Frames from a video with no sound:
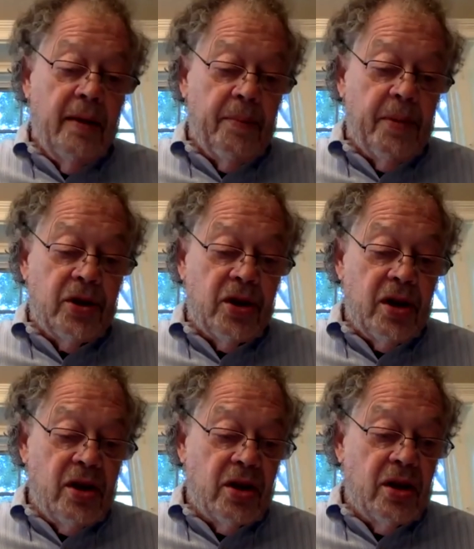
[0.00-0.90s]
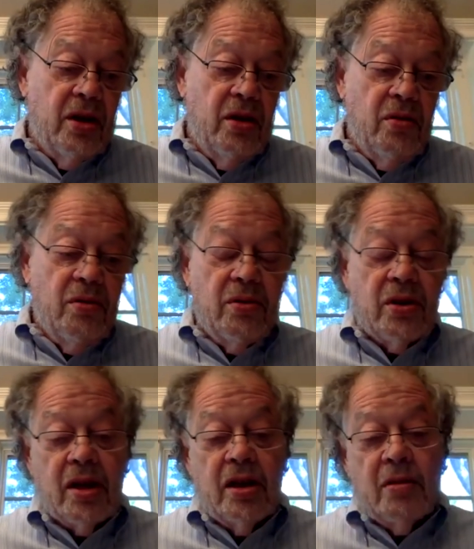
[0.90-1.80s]
But since the news
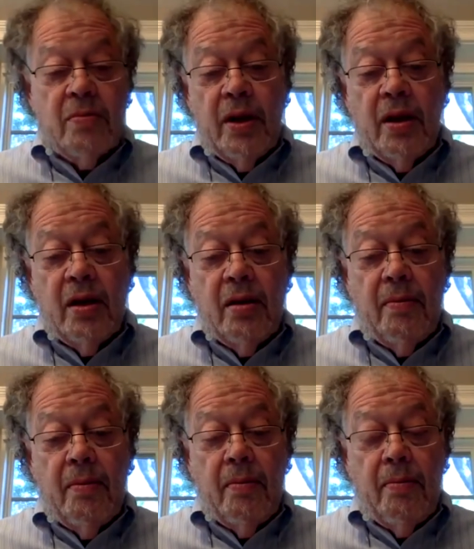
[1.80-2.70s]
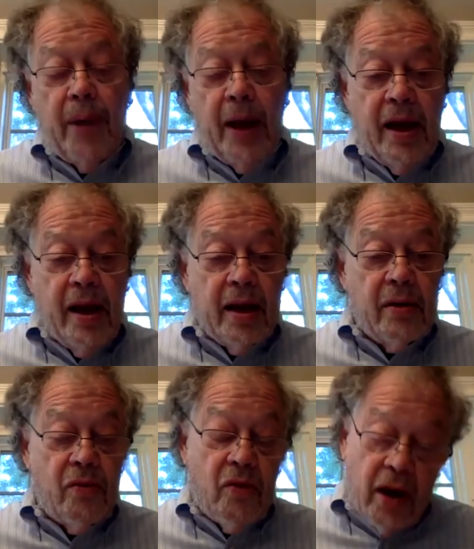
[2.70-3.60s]
has been bad
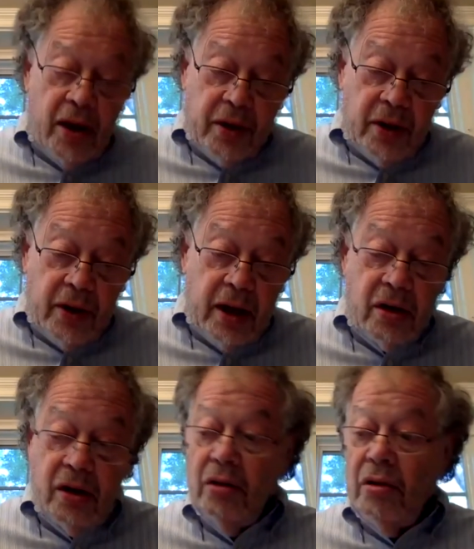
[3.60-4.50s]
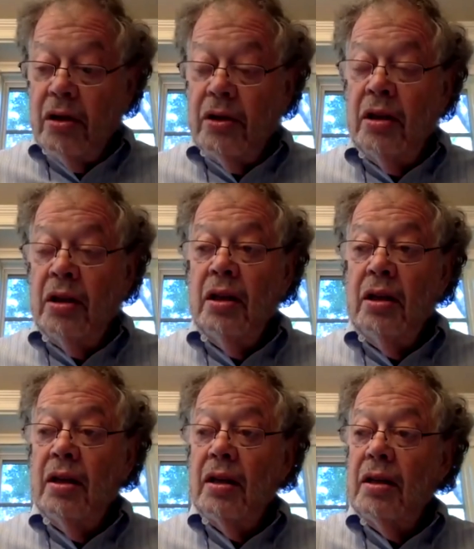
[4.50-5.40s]
rather than good,
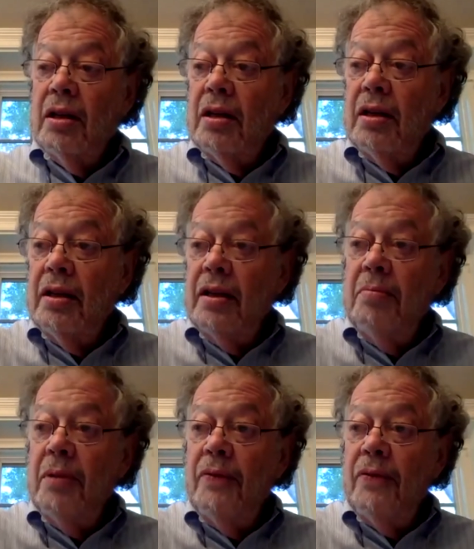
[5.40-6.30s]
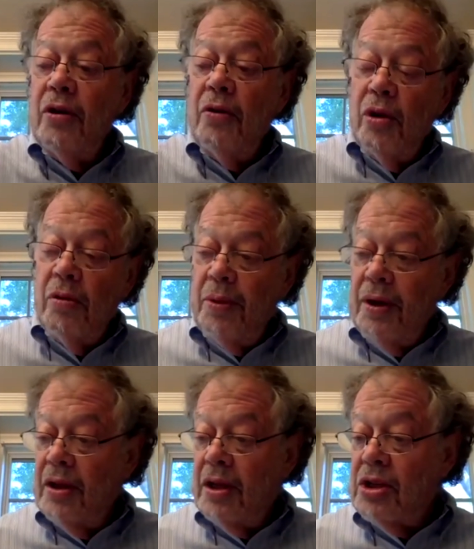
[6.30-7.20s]
it may very well
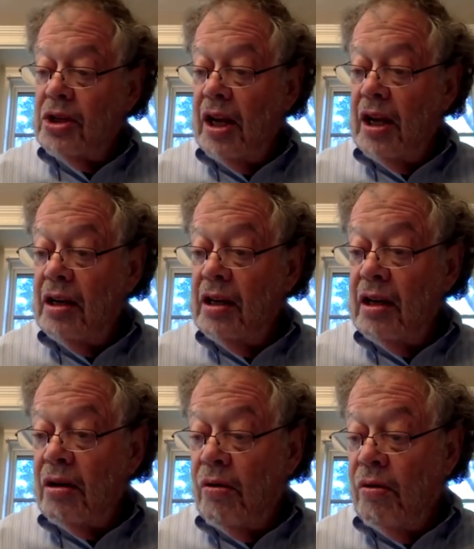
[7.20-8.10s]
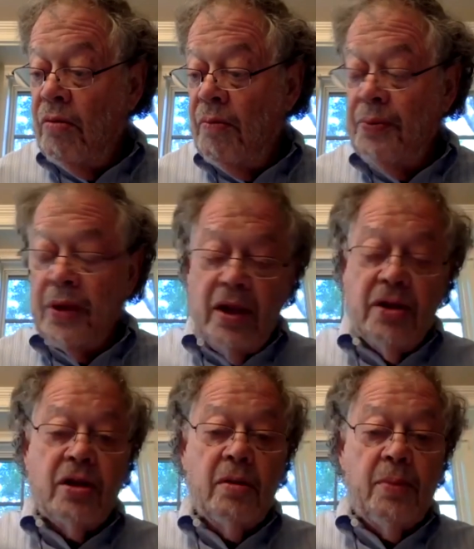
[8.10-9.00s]
be that staying at home
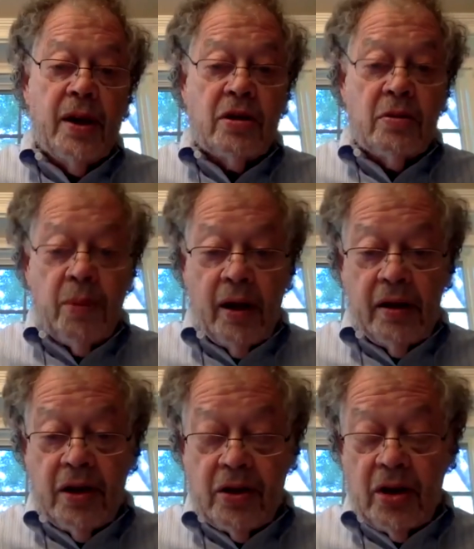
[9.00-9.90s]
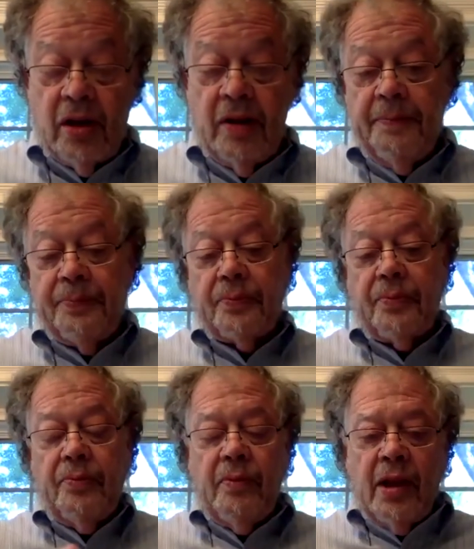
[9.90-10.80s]
is the best policy.
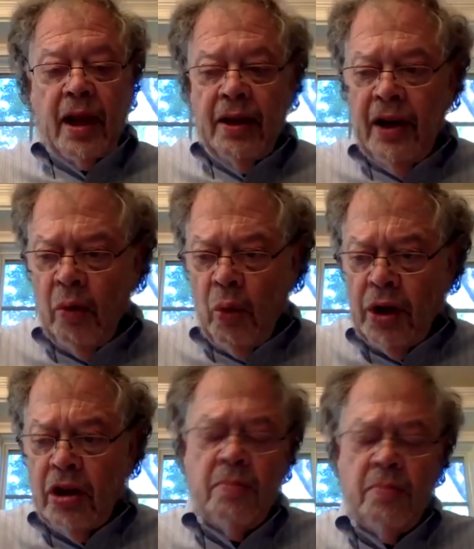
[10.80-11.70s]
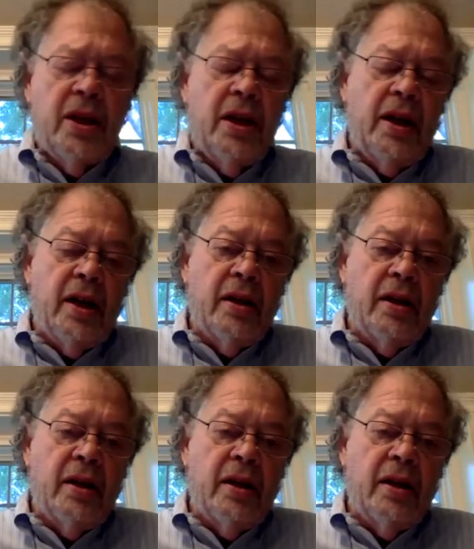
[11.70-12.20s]
Now, what comes ahead?